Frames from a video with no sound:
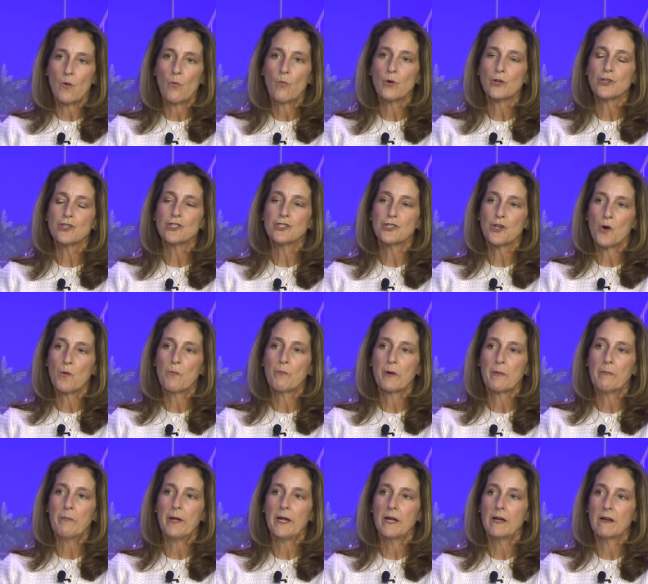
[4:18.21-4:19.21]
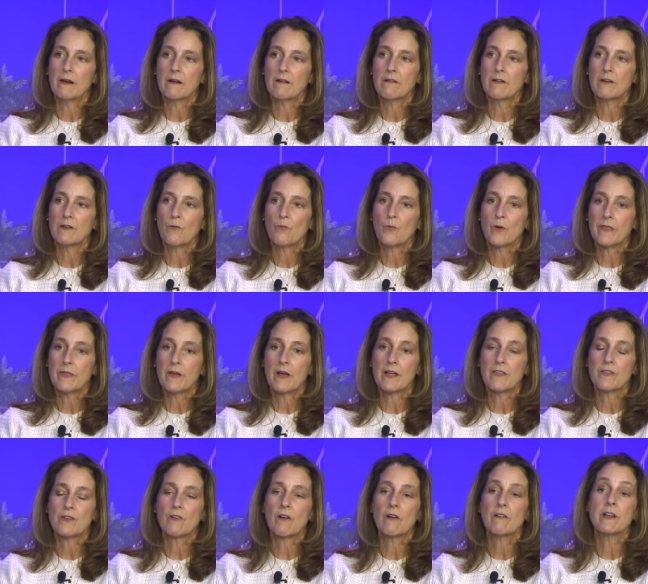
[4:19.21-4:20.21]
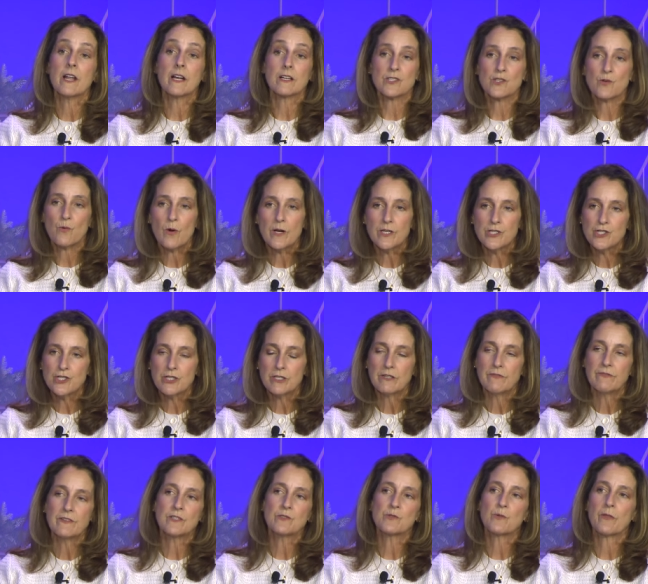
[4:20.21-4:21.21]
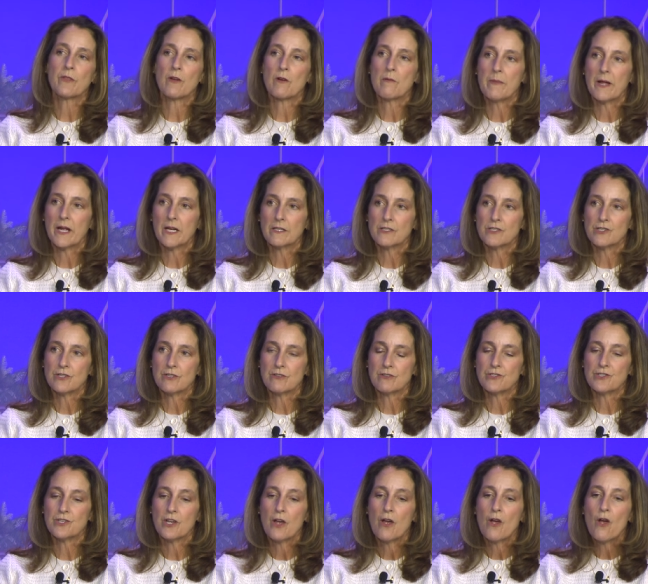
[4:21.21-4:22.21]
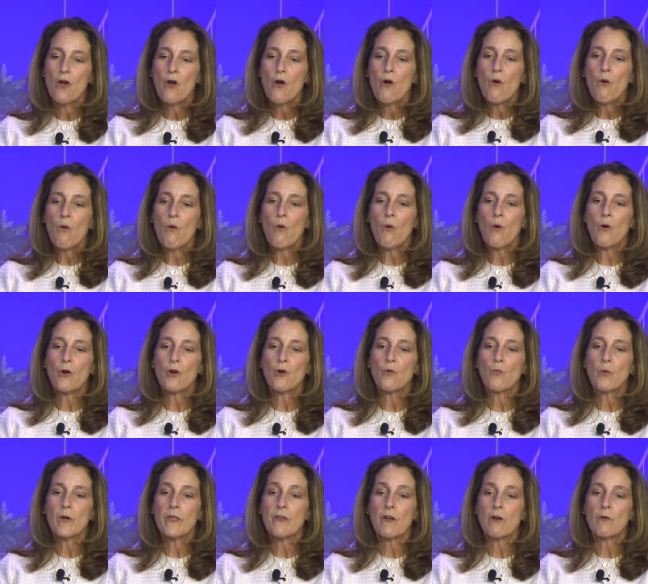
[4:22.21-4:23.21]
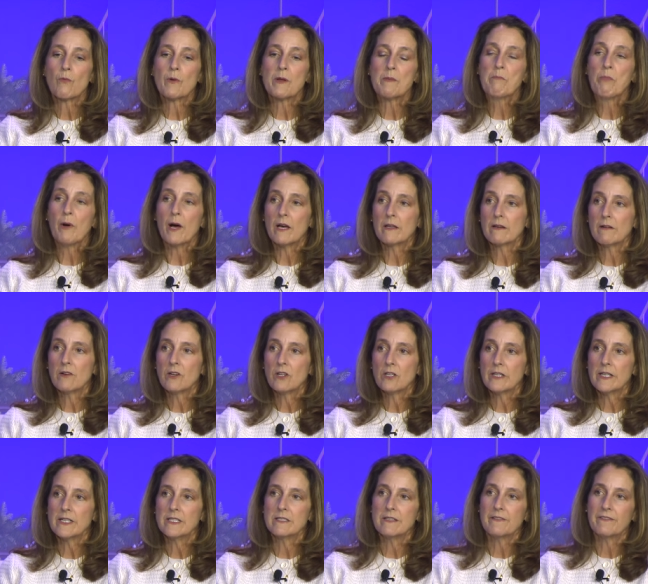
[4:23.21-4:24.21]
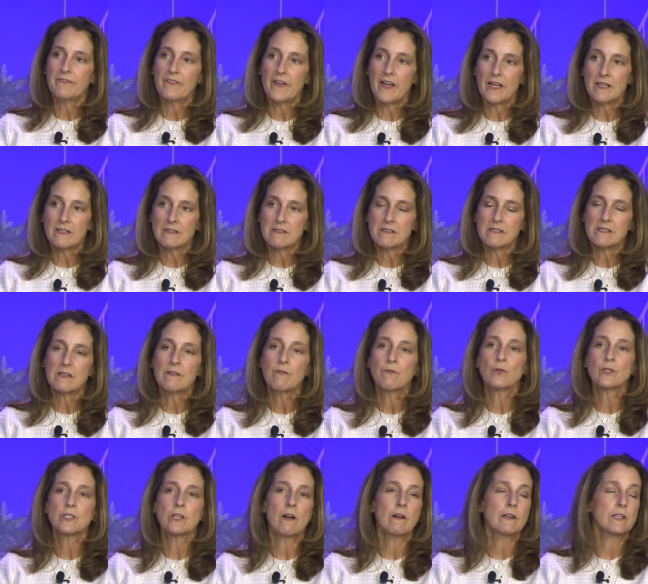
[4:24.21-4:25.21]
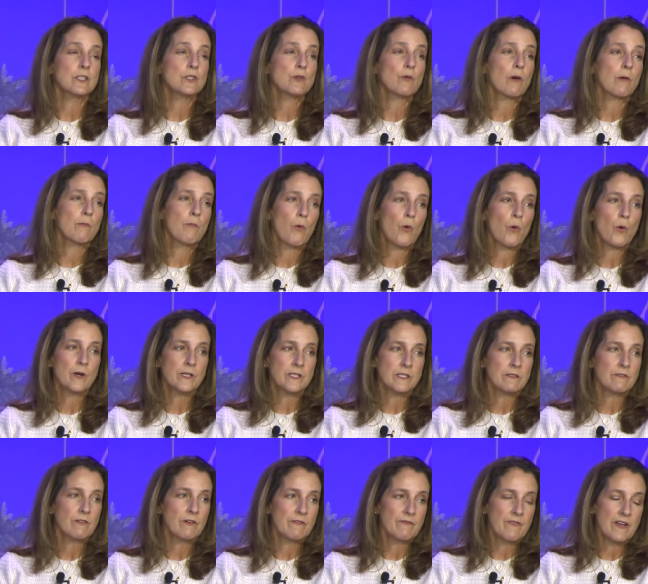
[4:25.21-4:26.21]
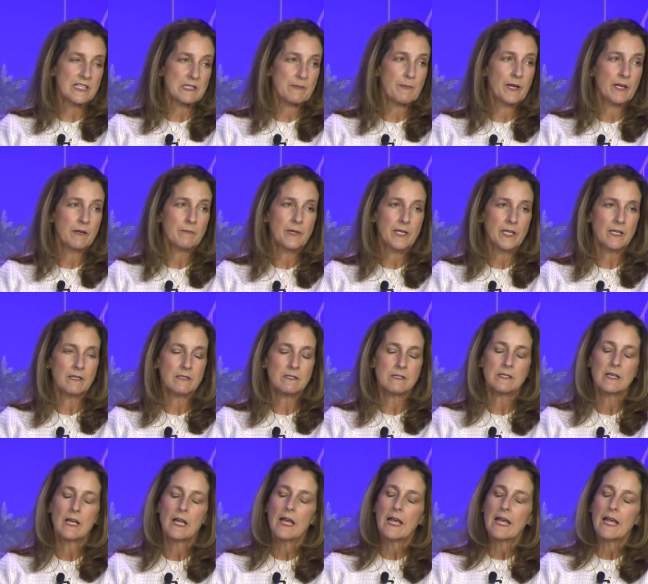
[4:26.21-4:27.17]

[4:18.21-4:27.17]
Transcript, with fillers: We're so prepared with either our next question, if it's with our managers, or with our rebuttal and defense if we're talking to our boards and our investment committees.